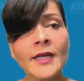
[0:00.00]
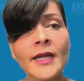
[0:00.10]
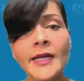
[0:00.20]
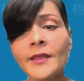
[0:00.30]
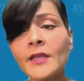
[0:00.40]

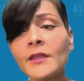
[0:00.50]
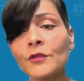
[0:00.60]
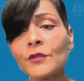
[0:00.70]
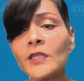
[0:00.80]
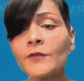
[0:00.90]
And I think the
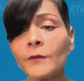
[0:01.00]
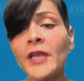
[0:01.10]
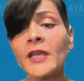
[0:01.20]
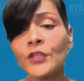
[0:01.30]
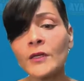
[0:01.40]

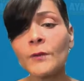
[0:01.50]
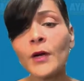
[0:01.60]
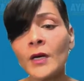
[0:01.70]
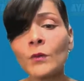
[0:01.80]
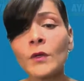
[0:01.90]
transformational
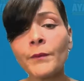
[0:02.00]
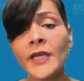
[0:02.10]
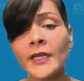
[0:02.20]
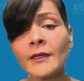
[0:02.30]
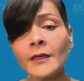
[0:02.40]
part will
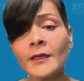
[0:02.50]
be